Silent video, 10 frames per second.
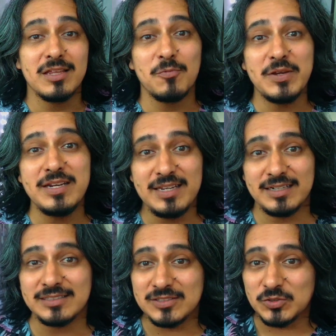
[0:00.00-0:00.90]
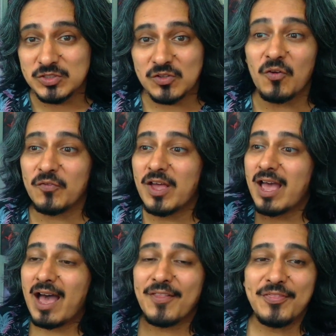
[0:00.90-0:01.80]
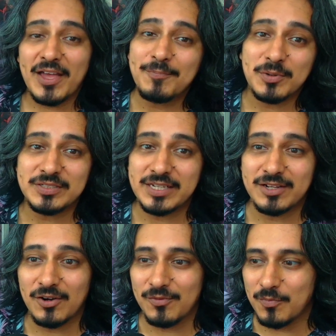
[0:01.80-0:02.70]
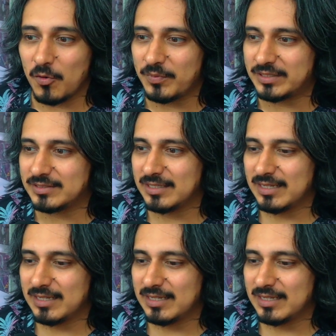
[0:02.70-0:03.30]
we needed to solve at that particular moment.